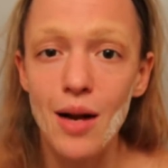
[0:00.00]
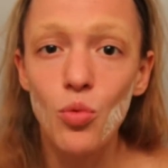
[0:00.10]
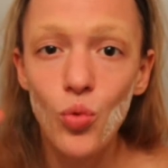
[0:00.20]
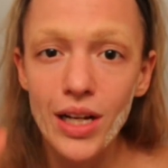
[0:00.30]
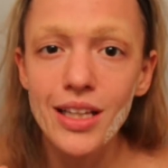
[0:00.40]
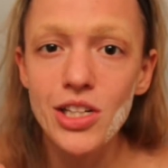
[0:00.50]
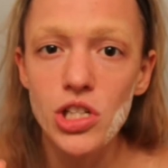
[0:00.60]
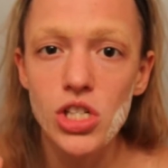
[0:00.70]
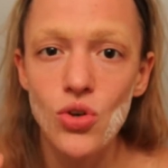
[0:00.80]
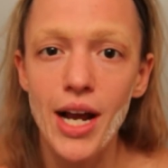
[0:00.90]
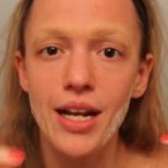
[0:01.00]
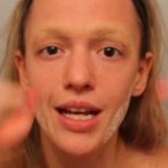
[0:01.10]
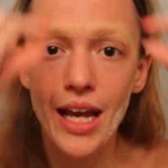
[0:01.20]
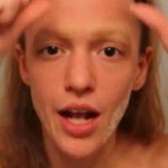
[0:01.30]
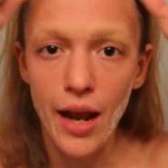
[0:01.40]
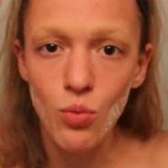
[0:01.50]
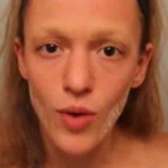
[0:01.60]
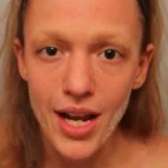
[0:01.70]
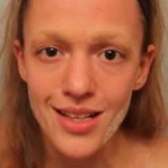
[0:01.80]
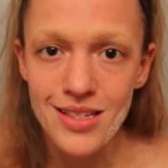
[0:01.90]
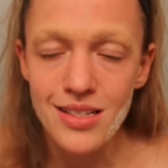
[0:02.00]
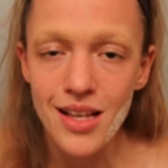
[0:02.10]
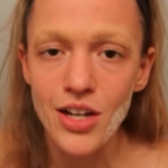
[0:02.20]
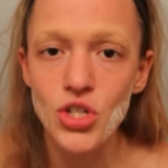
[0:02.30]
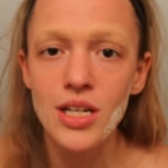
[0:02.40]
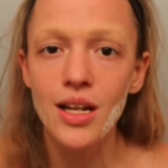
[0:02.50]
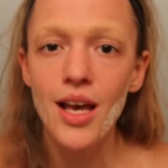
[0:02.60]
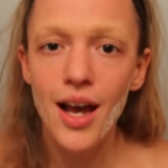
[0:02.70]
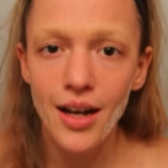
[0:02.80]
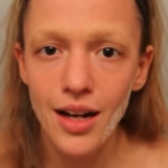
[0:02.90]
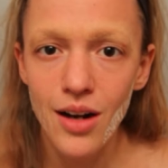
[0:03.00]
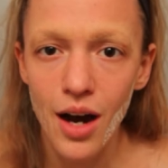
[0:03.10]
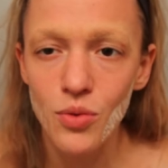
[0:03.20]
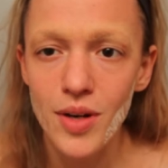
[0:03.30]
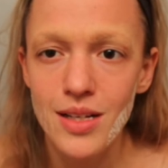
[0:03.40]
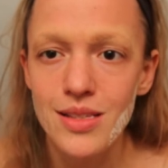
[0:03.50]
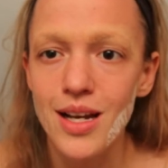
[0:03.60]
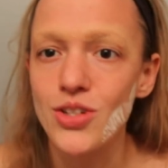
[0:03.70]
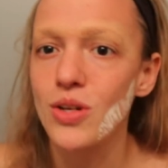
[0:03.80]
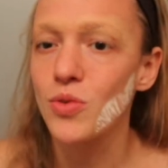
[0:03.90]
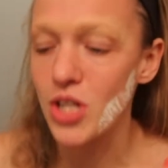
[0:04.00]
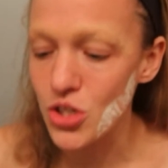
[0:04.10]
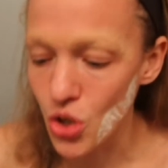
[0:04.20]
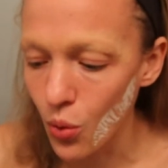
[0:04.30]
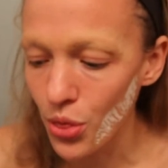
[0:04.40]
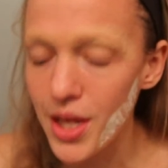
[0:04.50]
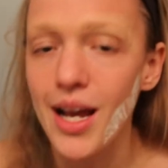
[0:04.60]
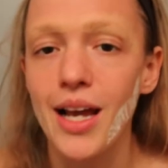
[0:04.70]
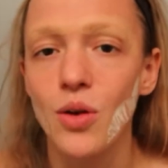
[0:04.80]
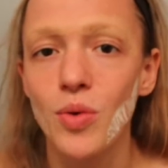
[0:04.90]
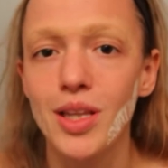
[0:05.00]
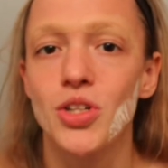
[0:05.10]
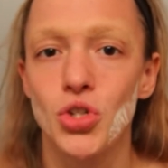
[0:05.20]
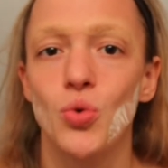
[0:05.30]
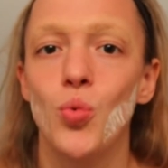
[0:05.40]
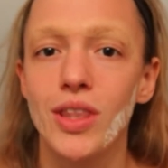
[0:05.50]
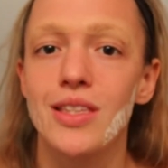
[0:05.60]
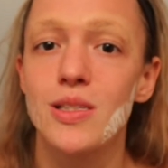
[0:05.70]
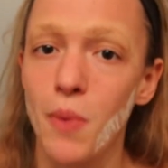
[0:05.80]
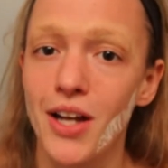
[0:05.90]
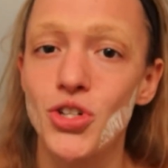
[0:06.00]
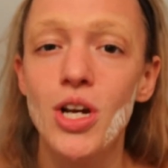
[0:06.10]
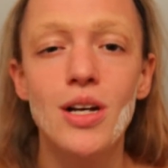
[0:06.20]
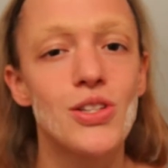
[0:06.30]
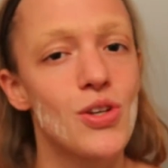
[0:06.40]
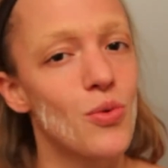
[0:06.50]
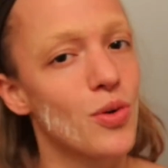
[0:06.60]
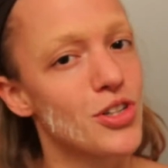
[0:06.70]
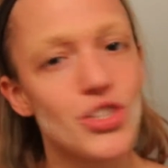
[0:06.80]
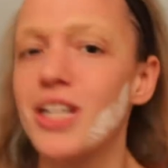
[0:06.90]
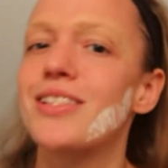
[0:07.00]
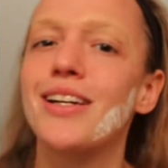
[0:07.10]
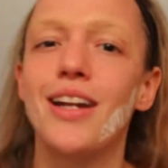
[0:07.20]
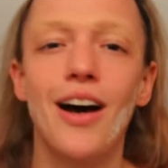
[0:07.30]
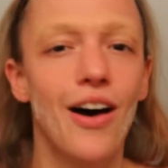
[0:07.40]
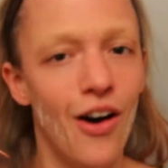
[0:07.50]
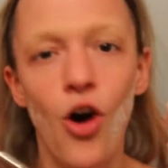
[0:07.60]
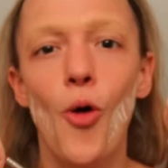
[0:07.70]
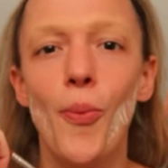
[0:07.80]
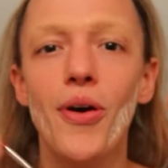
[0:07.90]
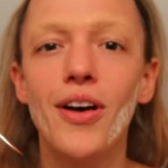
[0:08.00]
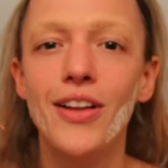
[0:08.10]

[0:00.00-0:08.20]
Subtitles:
and I'm really just trying to get a raised section and a not raised section, which I don't think I can really do with the sponge. So we're just gonna hope